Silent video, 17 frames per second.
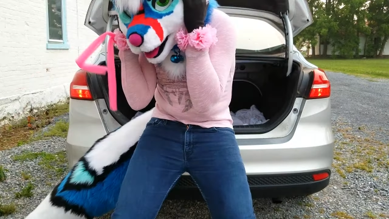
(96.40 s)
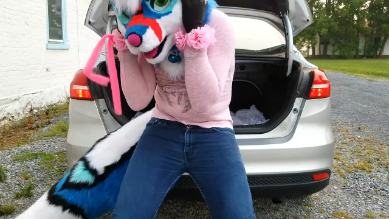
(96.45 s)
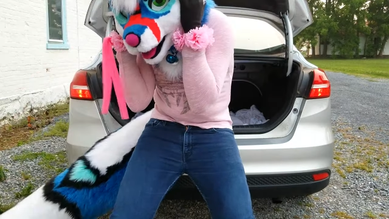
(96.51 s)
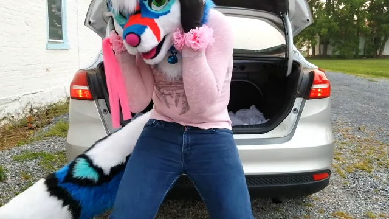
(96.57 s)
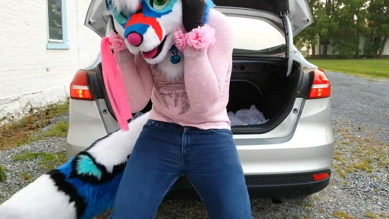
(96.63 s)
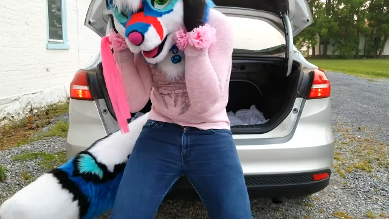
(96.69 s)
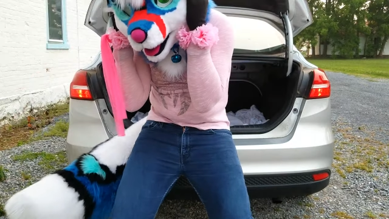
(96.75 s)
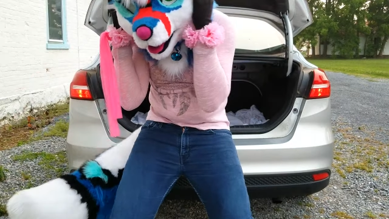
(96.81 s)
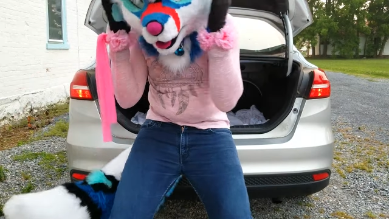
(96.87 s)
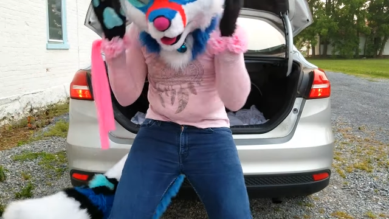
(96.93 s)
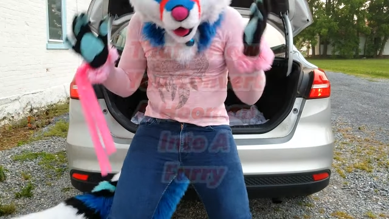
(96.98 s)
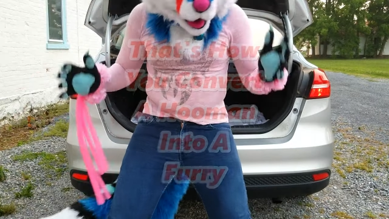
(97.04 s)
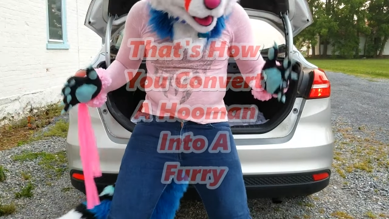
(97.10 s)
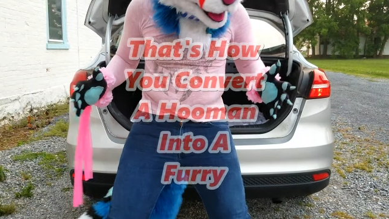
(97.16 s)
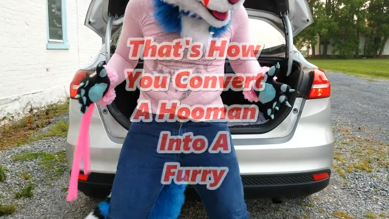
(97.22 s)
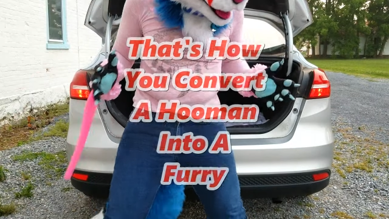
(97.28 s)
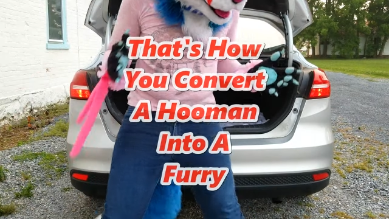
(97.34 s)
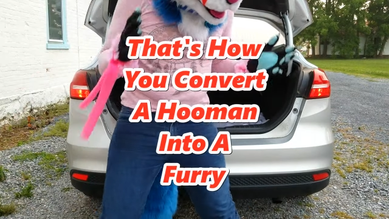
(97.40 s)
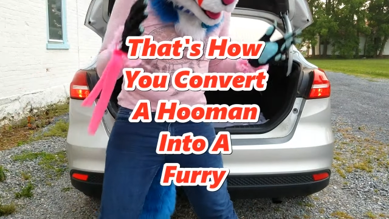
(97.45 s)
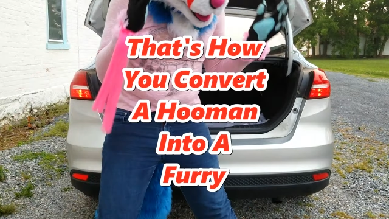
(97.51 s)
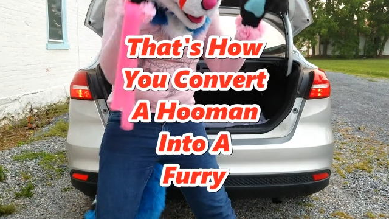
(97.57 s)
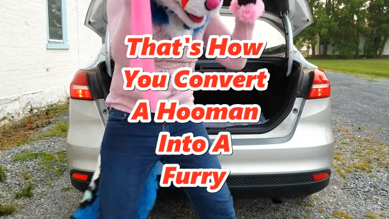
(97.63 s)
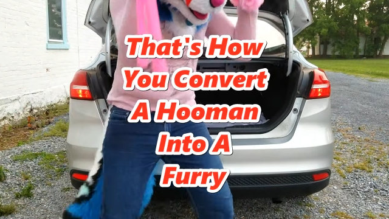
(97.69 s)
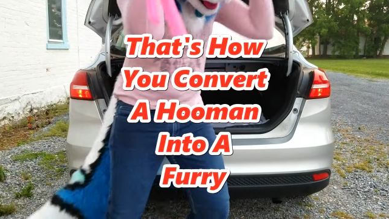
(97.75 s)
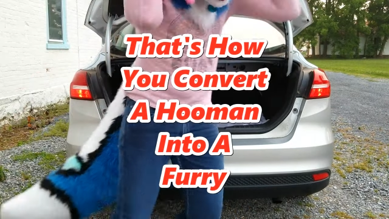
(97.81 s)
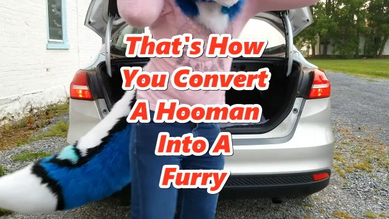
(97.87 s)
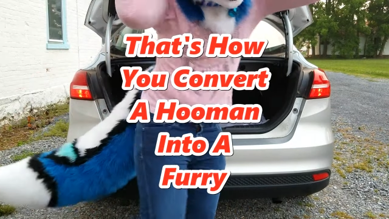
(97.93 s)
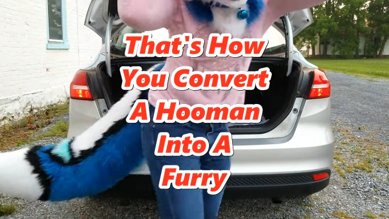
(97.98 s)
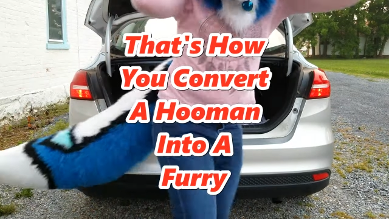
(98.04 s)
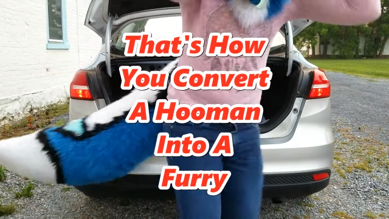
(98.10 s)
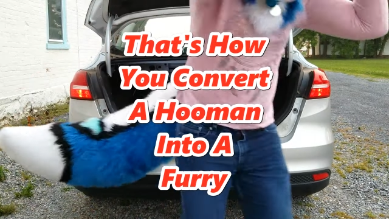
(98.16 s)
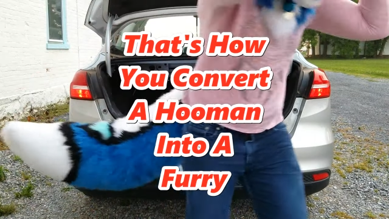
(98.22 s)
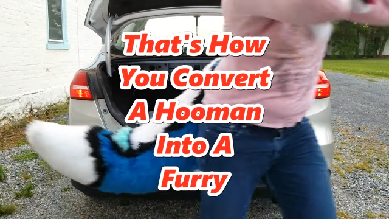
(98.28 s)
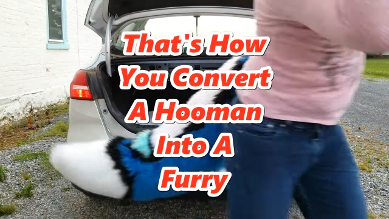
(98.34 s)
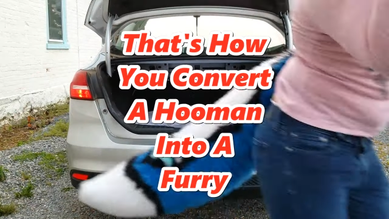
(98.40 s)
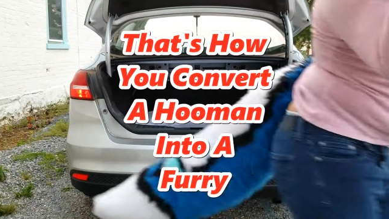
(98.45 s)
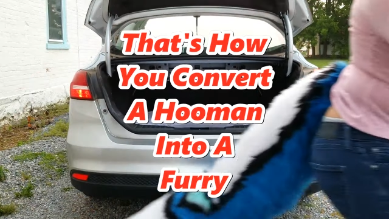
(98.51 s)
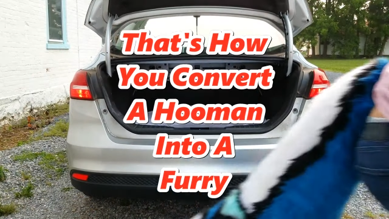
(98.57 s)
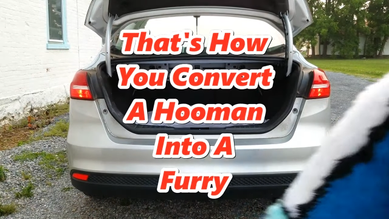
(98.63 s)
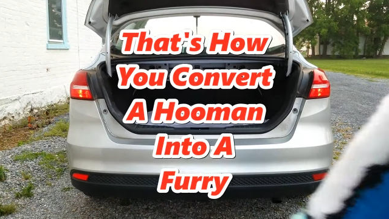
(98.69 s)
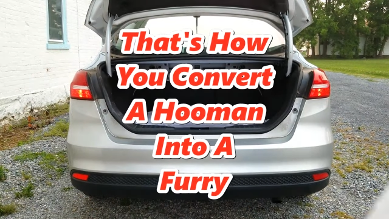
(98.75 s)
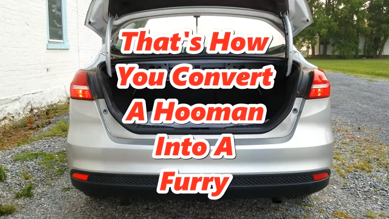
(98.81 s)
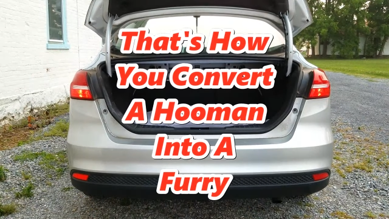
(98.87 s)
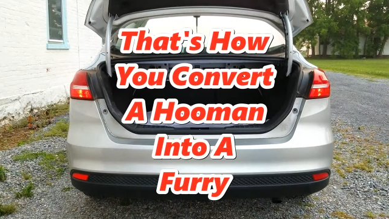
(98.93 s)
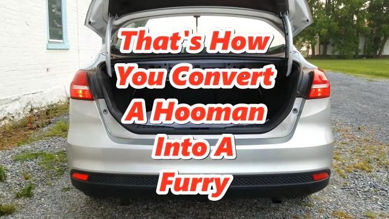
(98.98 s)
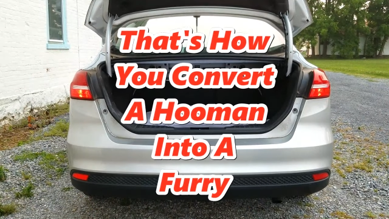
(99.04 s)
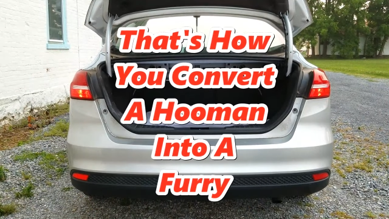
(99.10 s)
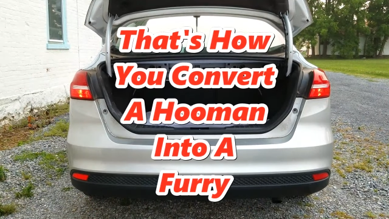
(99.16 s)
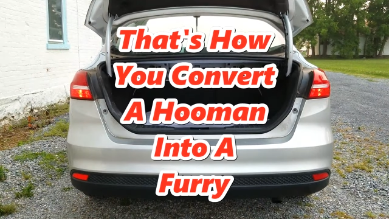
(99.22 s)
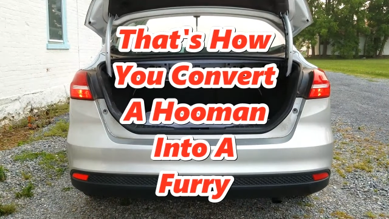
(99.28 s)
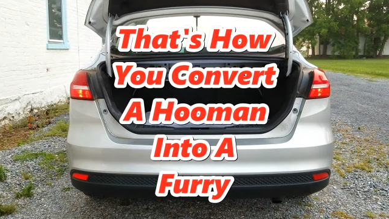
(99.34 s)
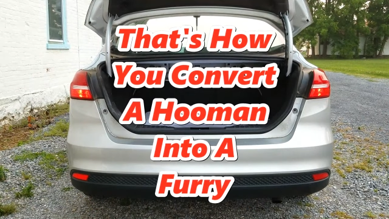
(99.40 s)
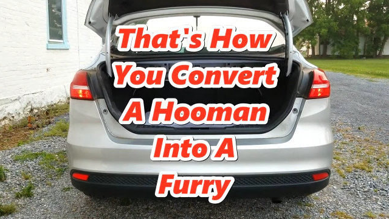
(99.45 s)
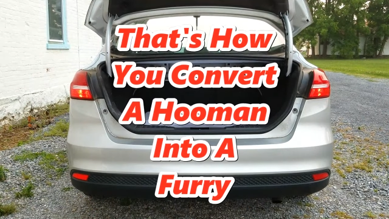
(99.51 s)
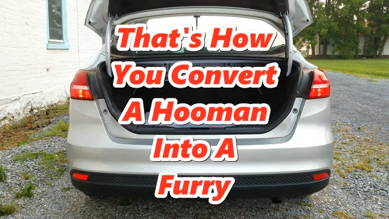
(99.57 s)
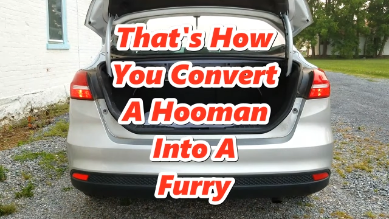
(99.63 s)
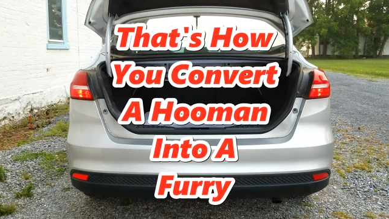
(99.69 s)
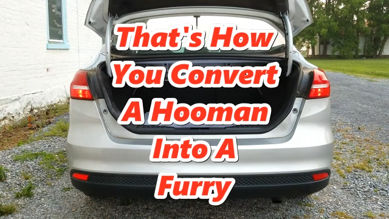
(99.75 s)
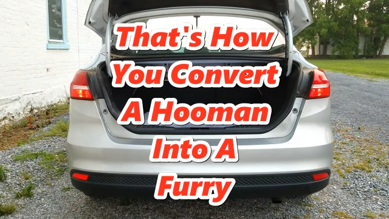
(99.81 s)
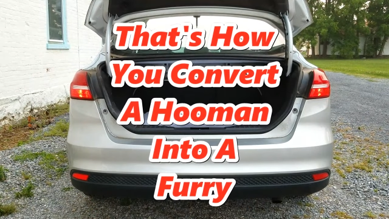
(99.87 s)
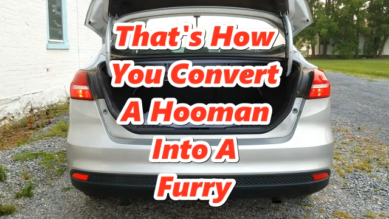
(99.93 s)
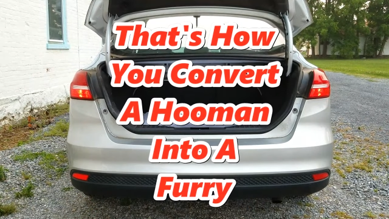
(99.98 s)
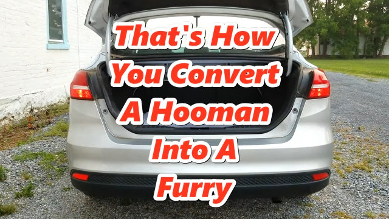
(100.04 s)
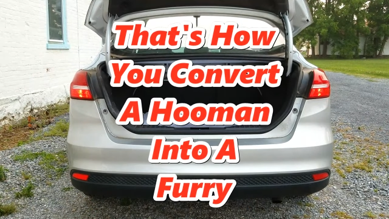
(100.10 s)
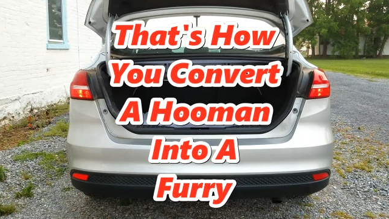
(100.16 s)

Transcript: [unreadable: no face in view]